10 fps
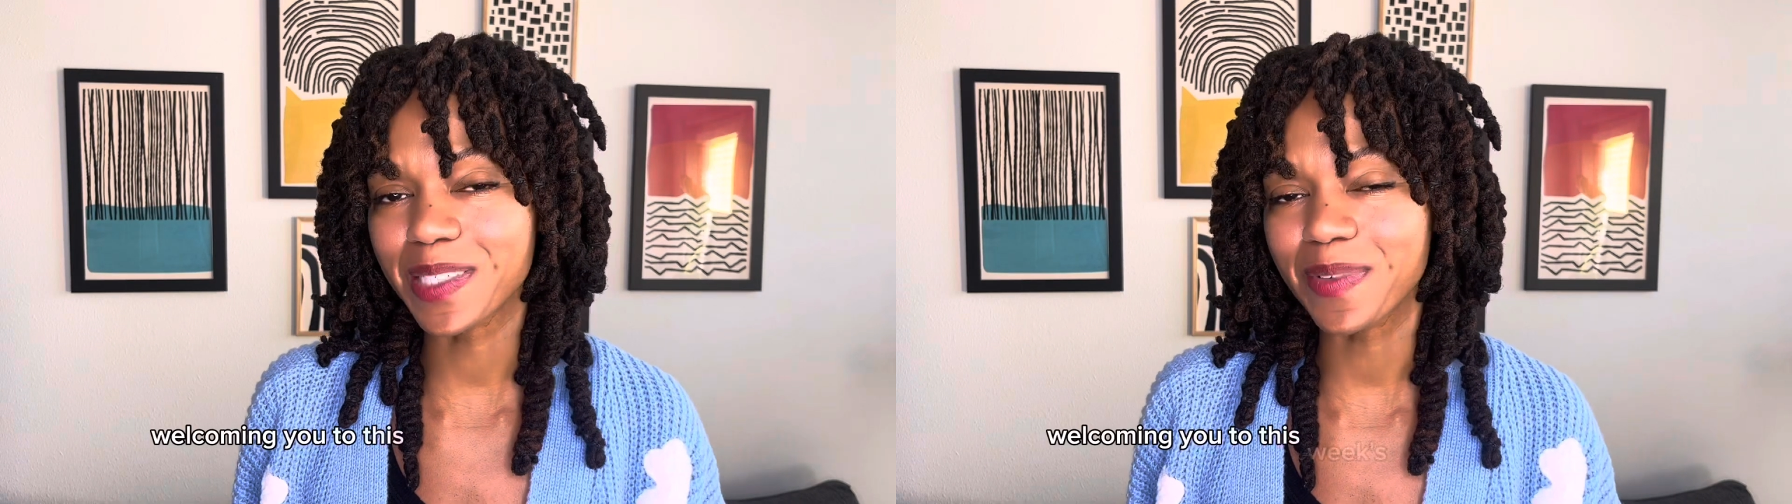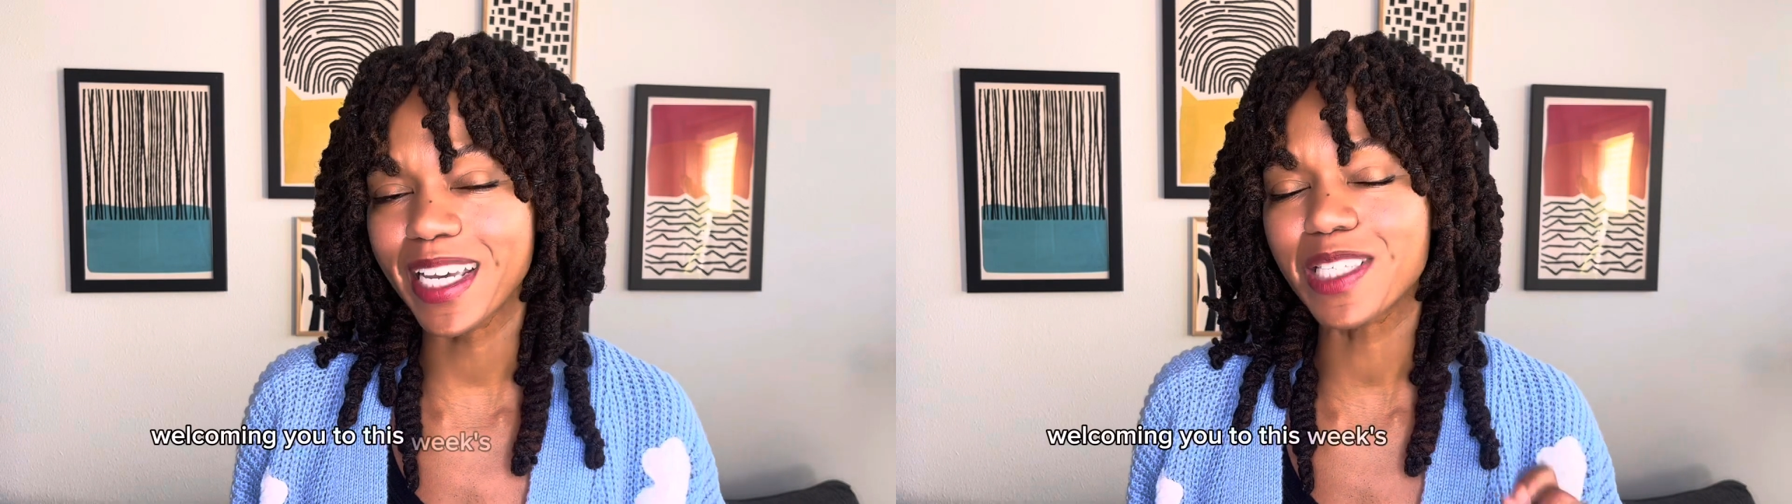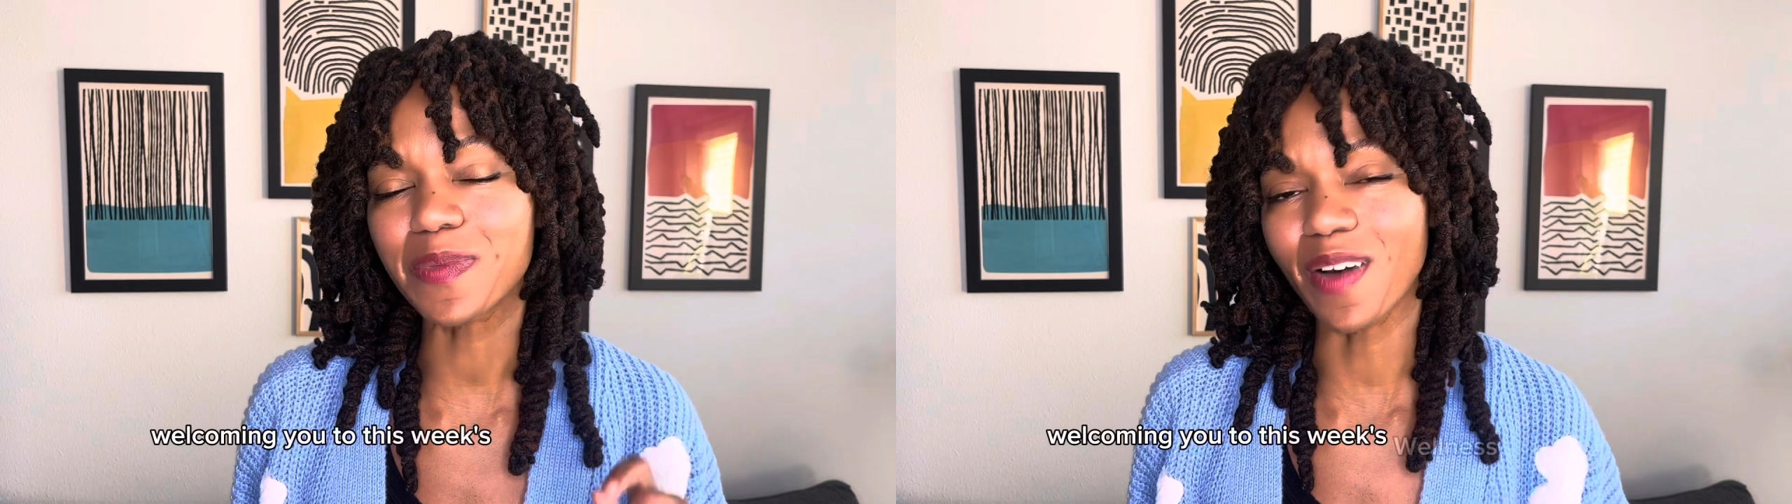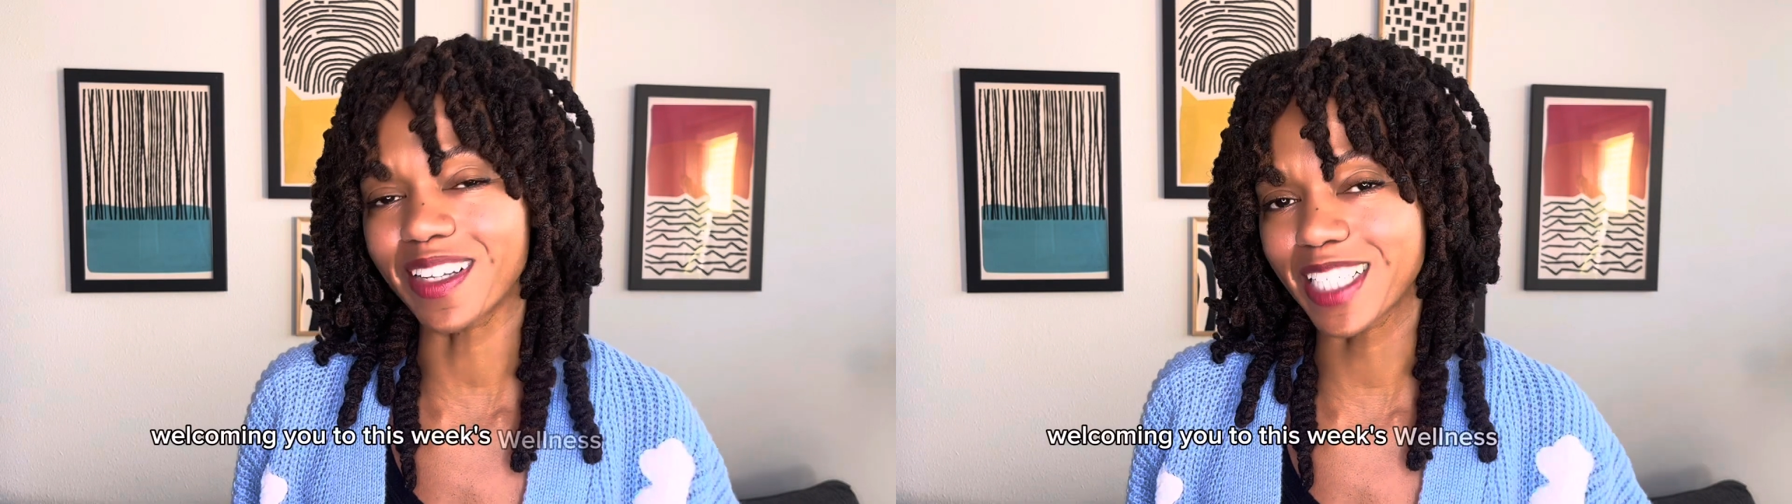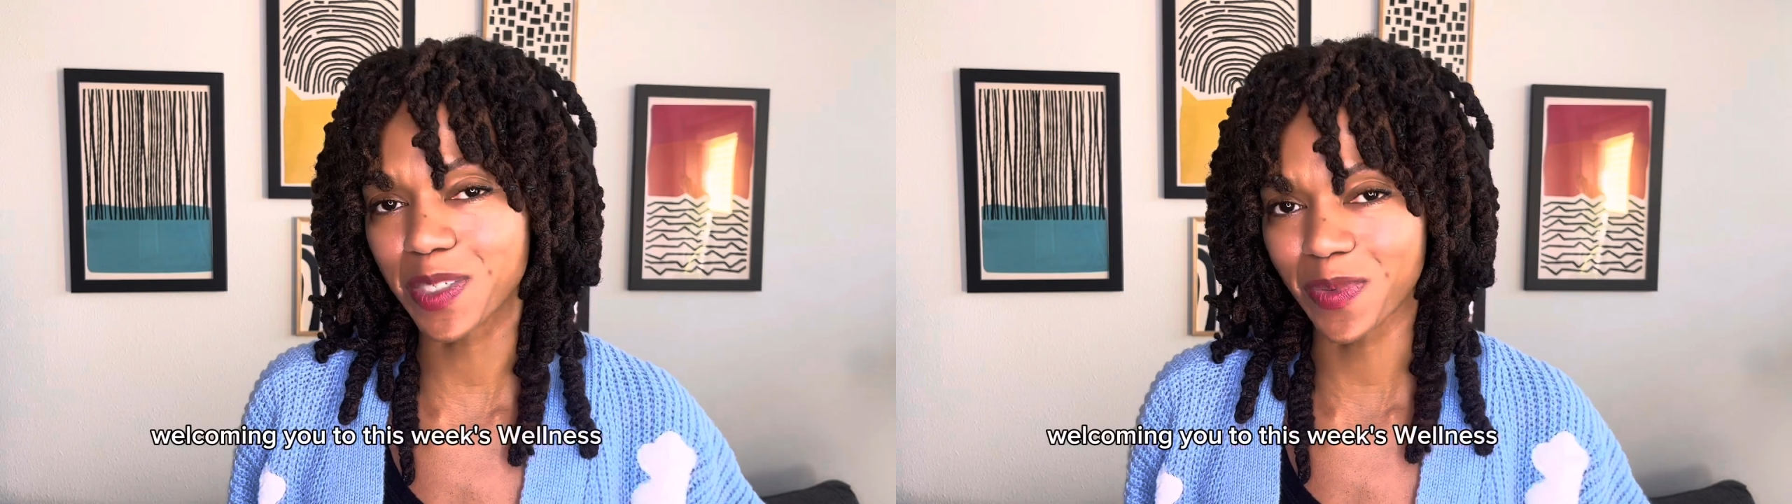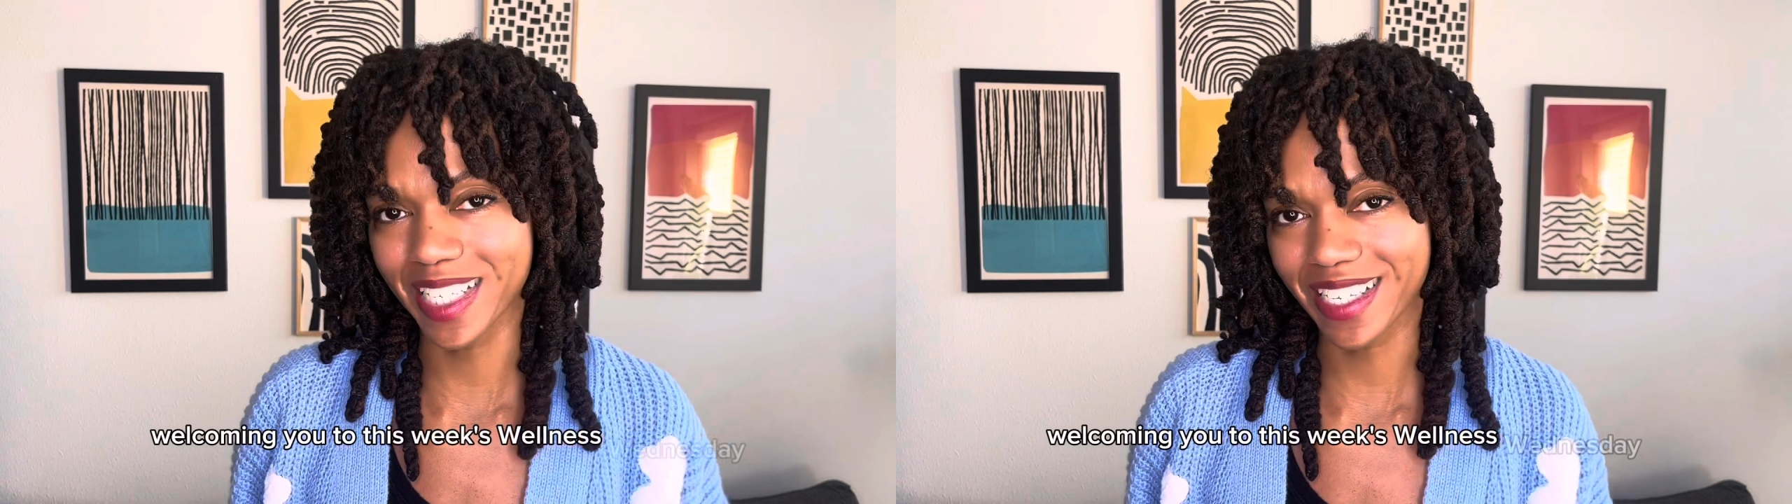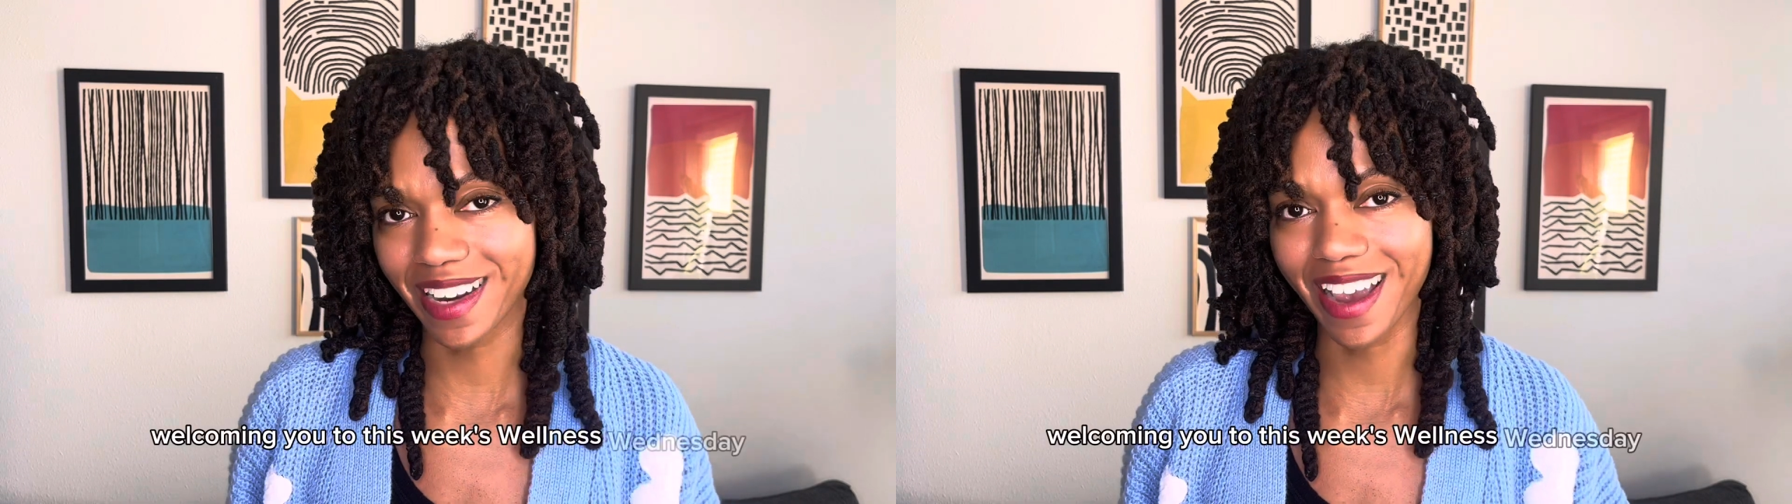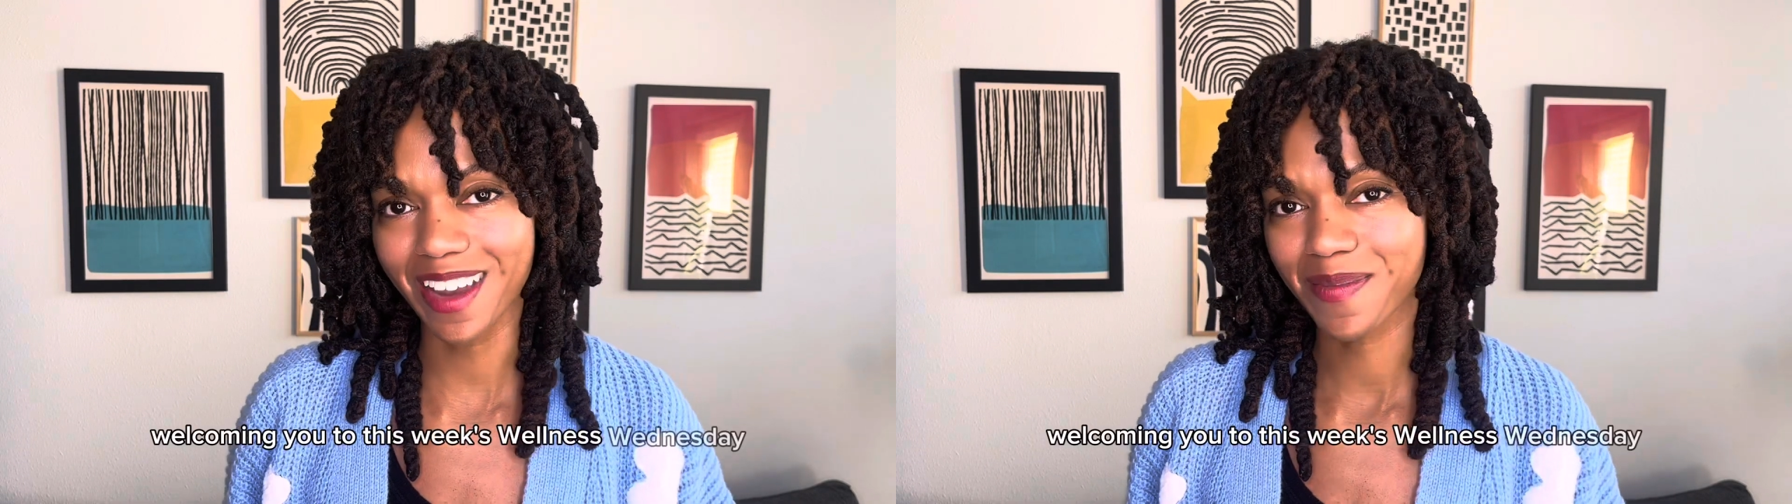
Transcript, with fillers: week's Wellness Wednesday.